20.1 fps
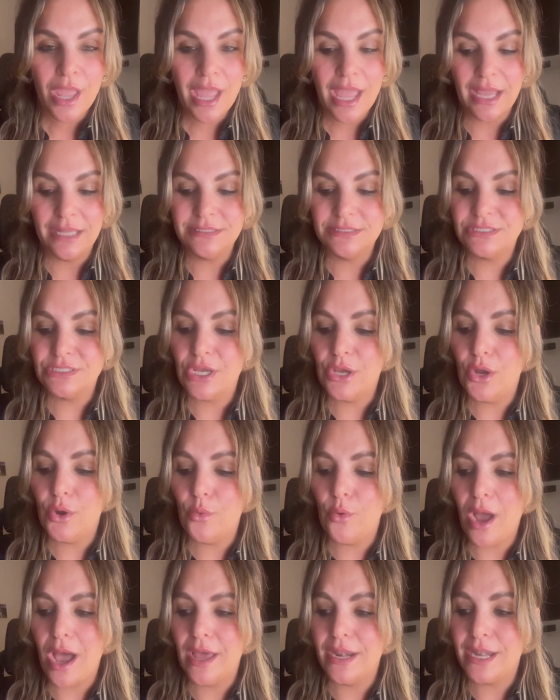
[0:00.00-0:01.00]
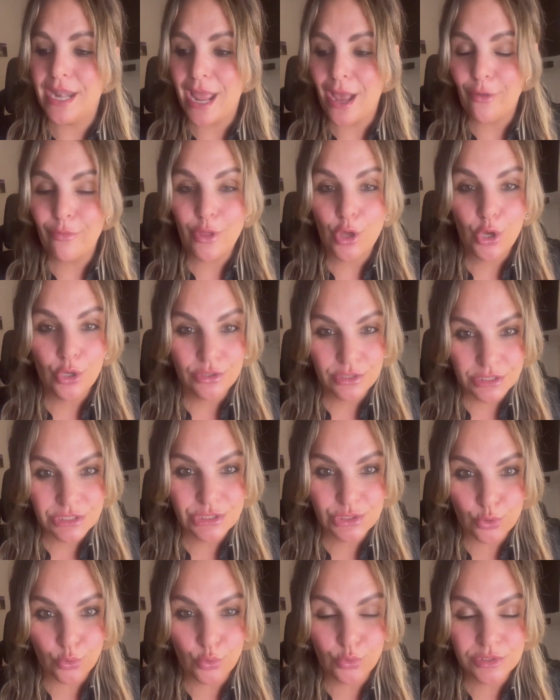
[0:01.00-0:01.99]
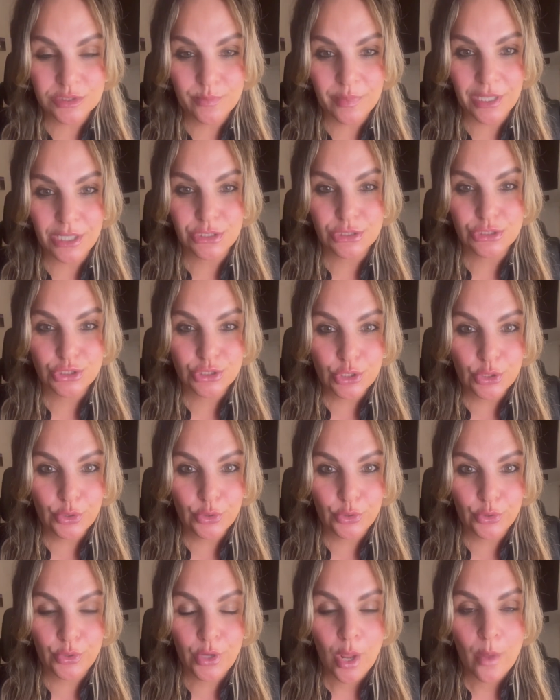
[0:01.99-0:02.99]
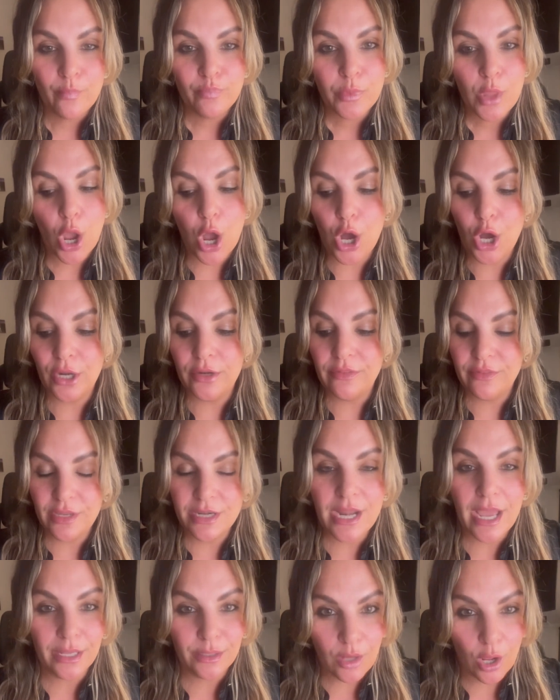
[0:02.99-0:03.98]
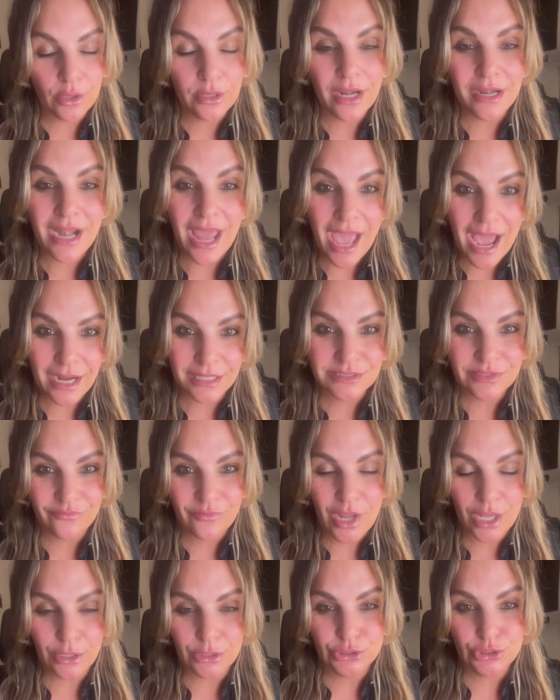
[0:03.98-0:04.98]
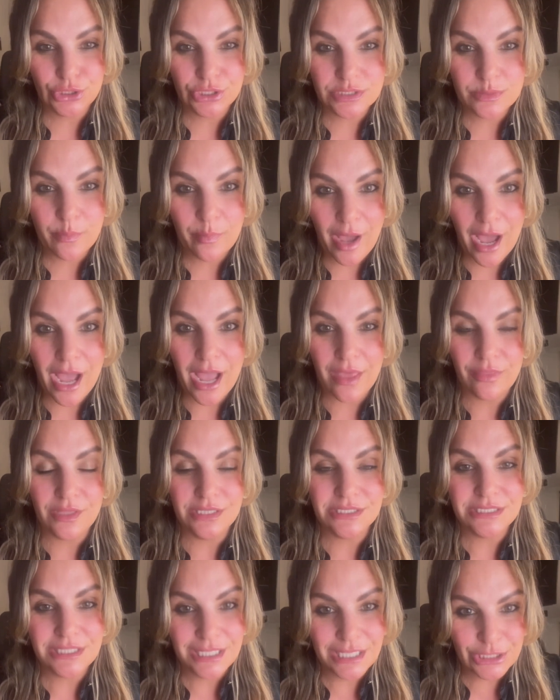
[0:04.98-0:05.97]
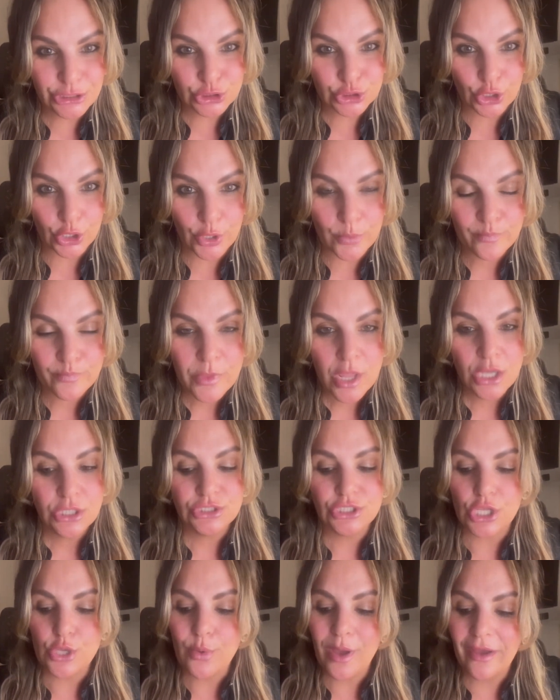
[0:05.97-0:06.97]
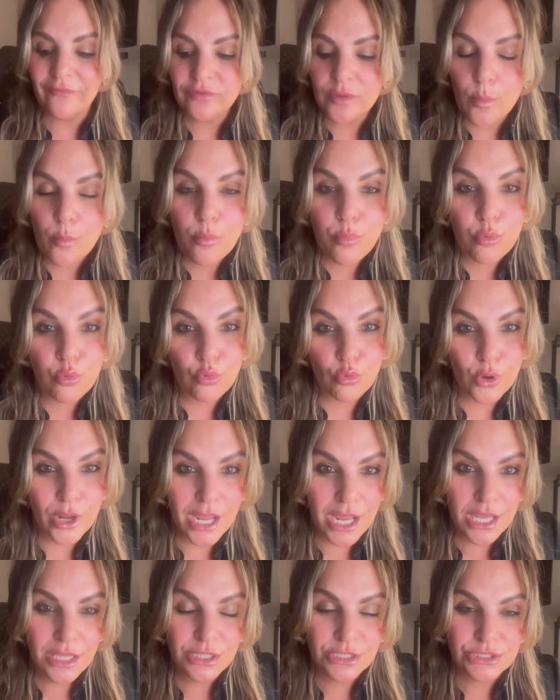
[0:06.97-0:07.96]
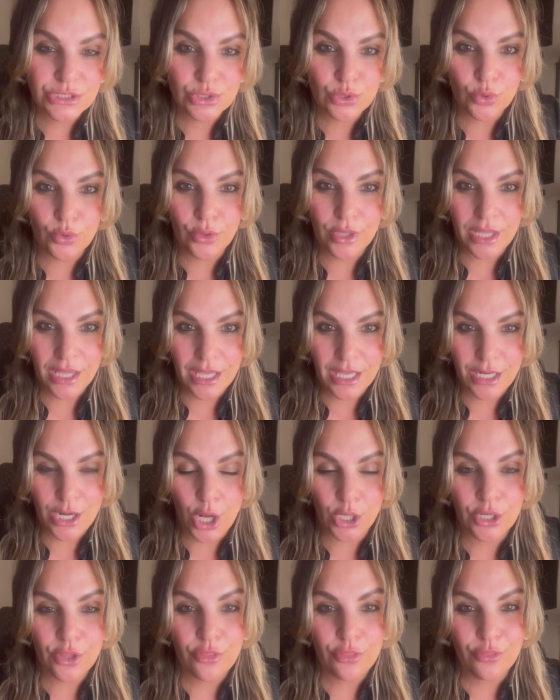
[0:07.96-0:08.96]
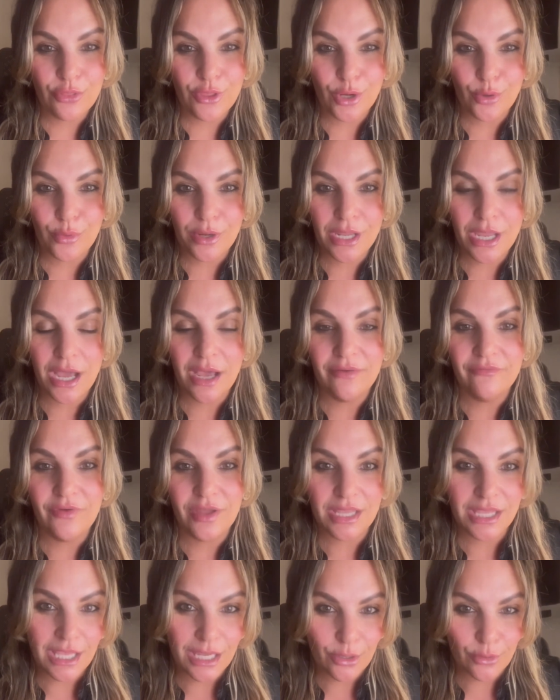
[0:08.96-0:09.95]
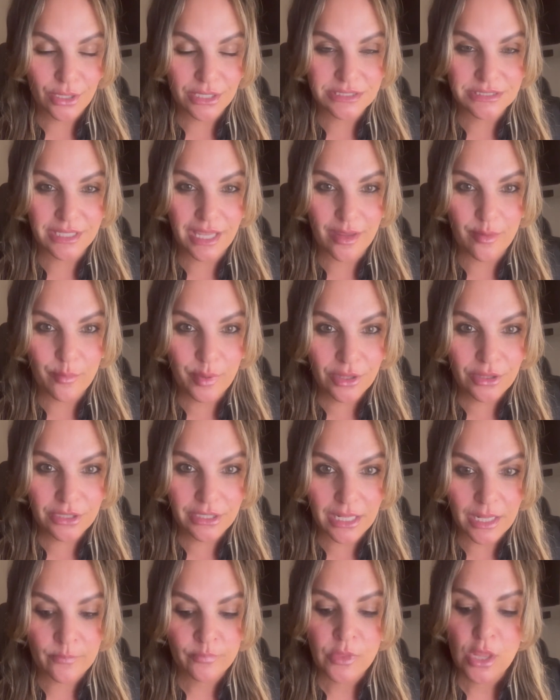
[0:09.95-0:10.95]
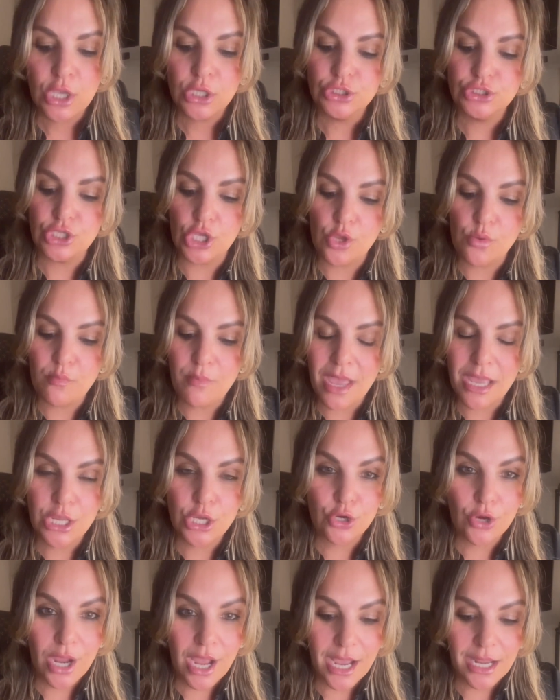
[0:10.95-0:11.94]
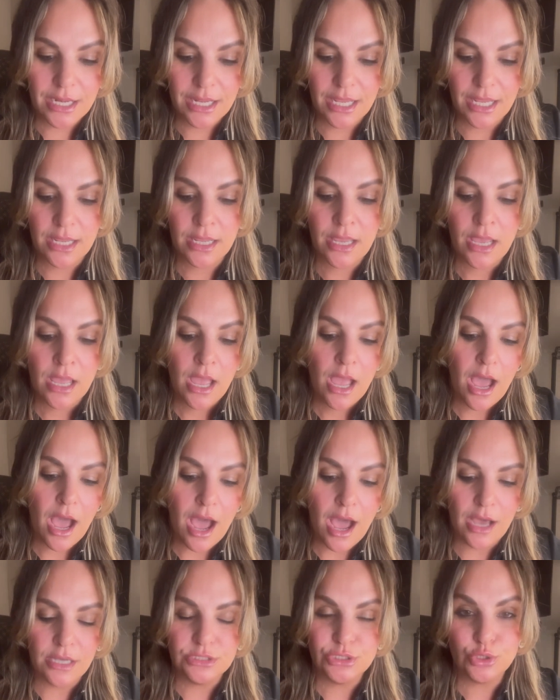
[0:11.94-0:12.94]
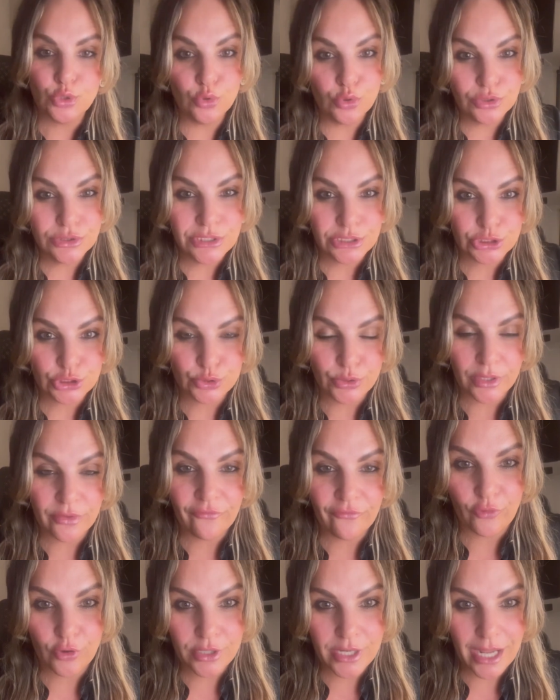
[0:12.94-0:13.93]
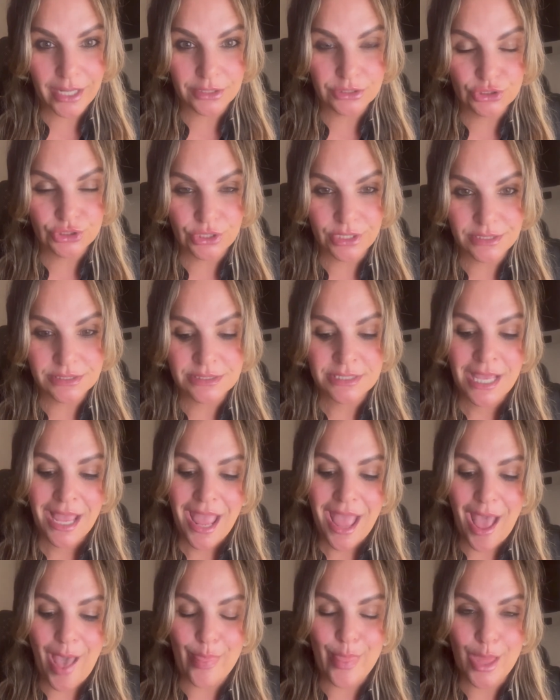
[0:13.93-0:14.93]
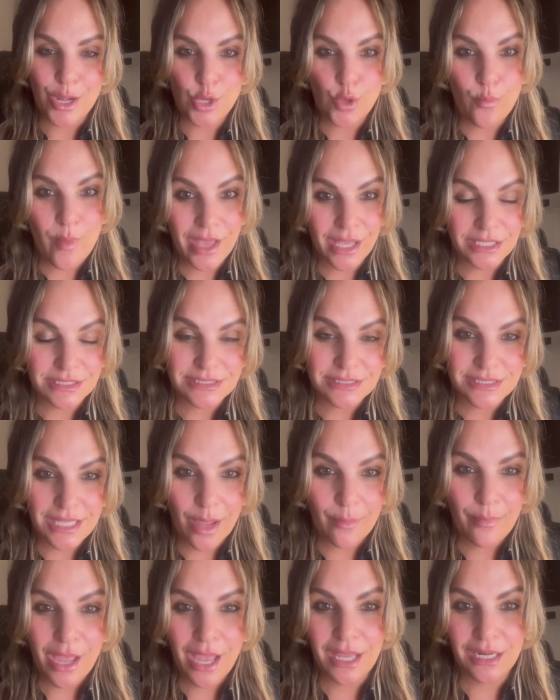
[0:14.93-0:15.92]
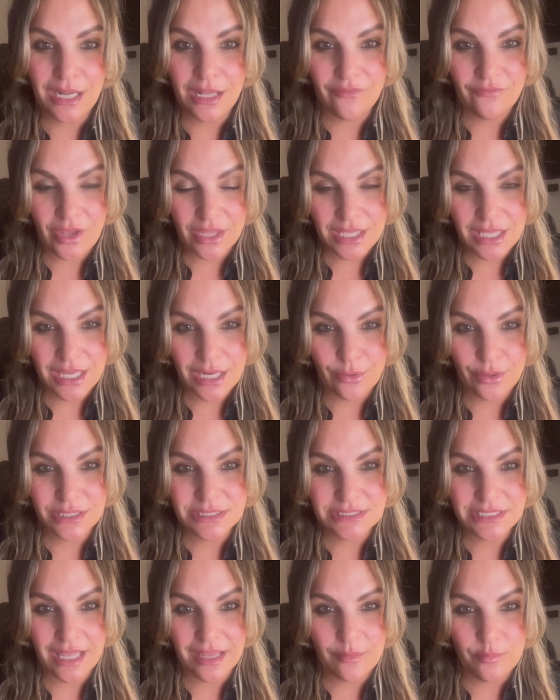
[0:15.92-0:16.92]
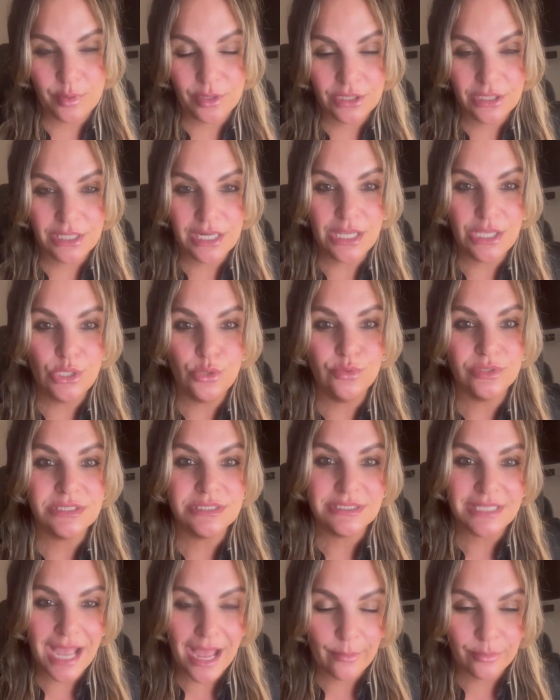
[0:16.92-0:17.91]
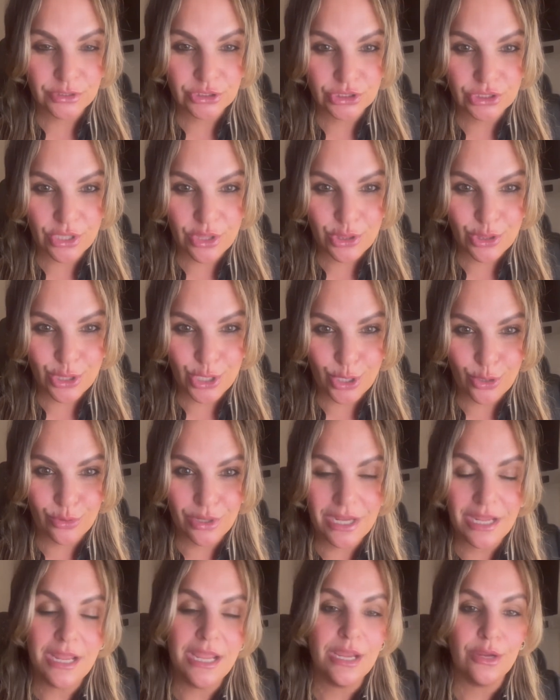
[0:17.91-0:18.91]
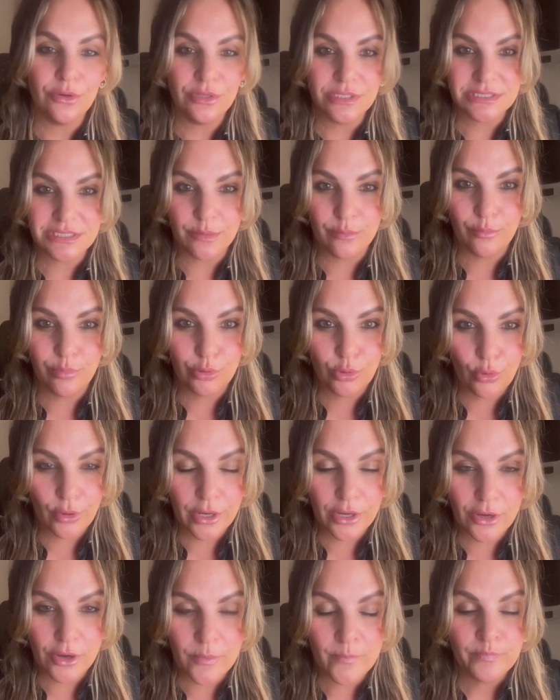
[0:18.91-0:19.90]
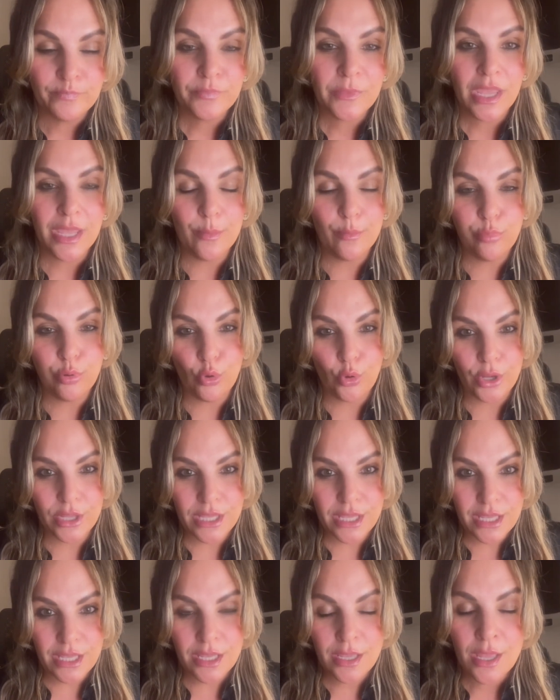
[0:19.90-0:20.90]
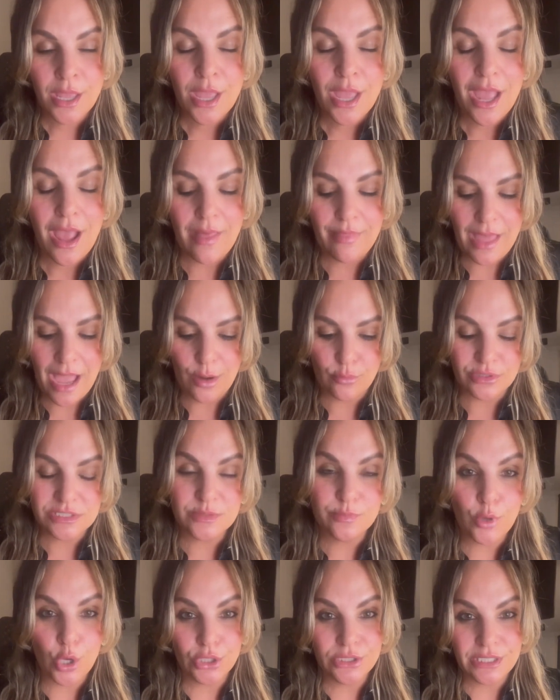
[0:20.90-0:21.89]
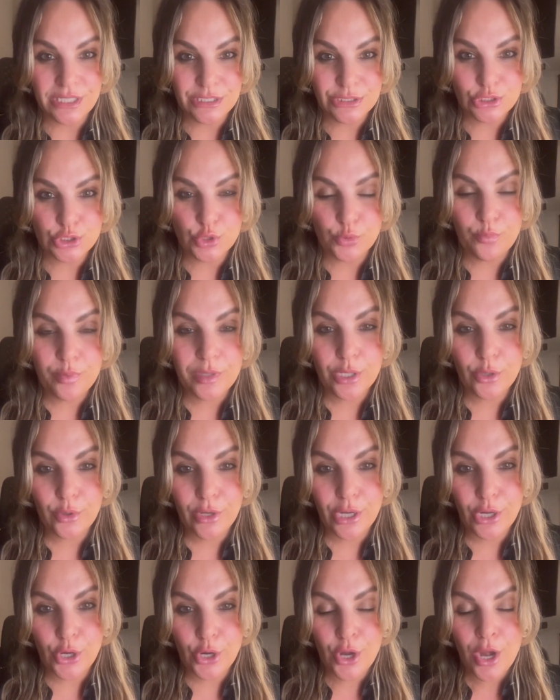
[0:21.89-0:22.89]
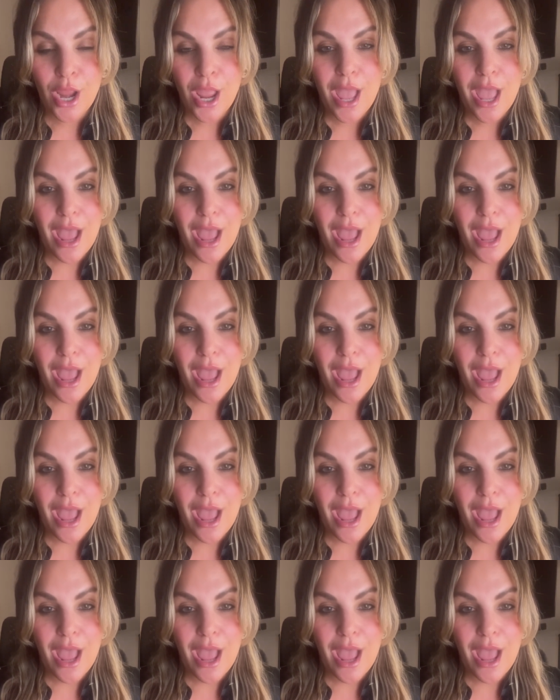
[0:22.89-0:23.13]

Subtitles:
And so now the school is being sued on an act of negligence by the teacher. So you have to bring the school in on a theory of vicarious liability. So you make your heading school district negligence, and then you make a subheading vicarious liability. You establish the theory. Here it's employer, employee, and that respondent superior.